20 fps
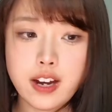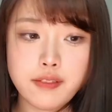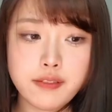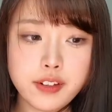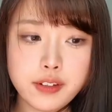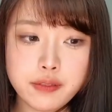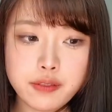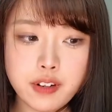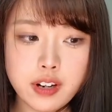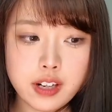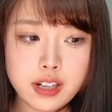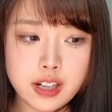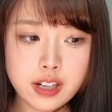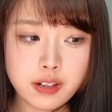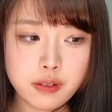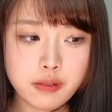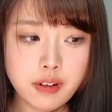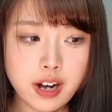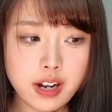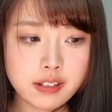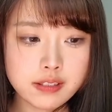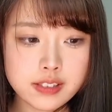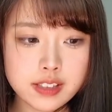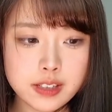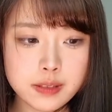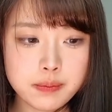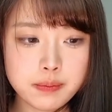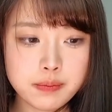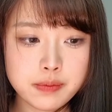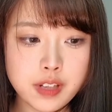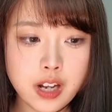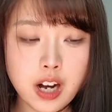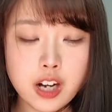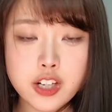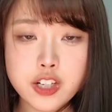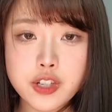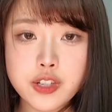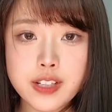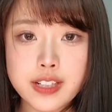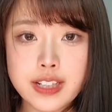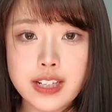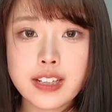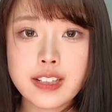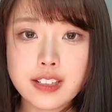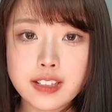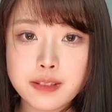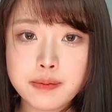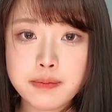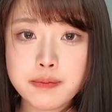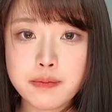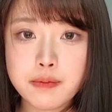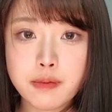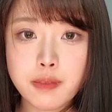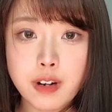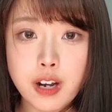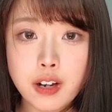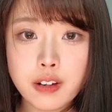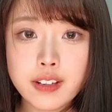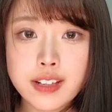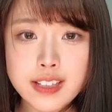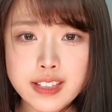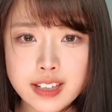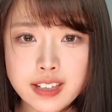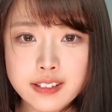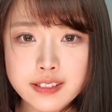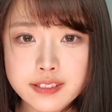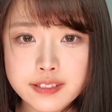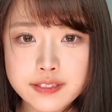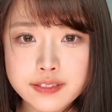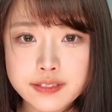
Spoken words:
everyone around them not treating them well enough?